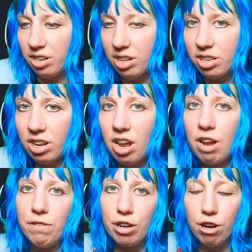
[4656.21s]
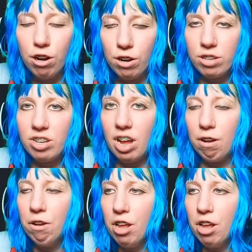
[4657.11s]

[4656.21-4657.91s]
That's going to have a cost. Now,